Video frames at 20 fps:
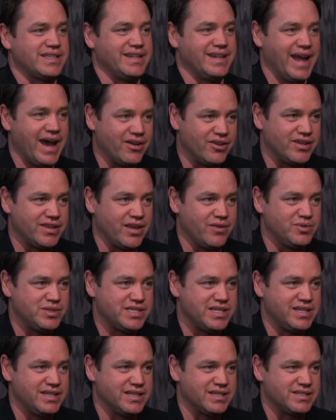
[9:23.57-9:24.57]
and now that they've
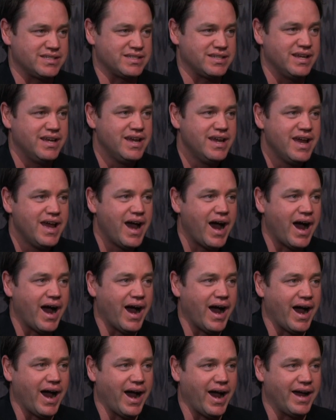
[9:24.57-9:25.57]
seen this
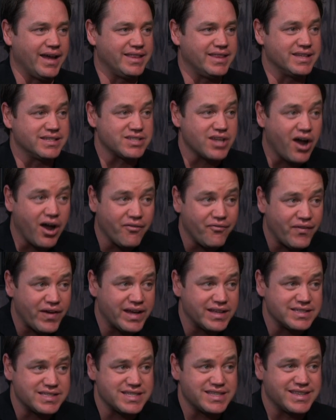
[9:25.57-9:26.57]

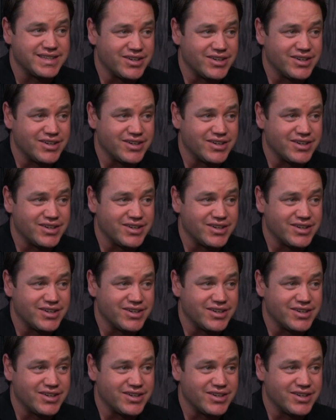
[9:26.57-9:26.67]
offense,